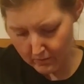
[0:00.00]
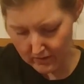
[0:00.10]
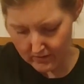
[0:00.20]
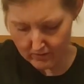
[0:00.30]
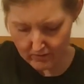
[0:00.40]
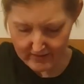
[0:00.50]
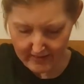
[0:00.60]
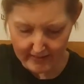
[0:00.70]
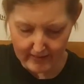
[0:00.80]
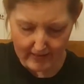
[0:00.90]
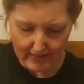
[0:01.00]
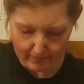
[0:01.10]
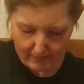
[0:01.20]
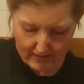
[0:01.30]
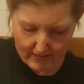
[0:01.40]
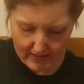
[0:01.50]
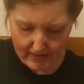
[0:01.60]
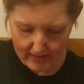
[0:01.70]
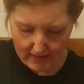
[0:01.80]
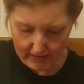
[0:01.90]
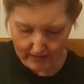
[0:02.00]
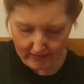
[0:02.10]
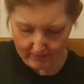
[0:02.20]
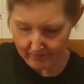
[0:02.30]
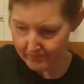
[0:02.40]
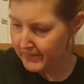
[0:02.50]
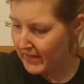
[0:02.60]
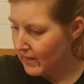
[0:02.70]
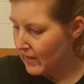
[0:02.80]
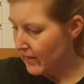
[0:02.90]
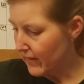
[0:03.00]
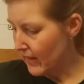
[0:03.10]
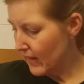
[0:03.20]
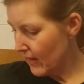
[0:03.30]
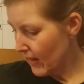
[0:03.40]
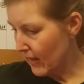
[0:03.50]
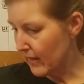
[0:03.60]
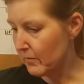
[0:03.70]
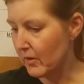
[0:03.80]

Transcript: As soon as I get that mixed in here, then I am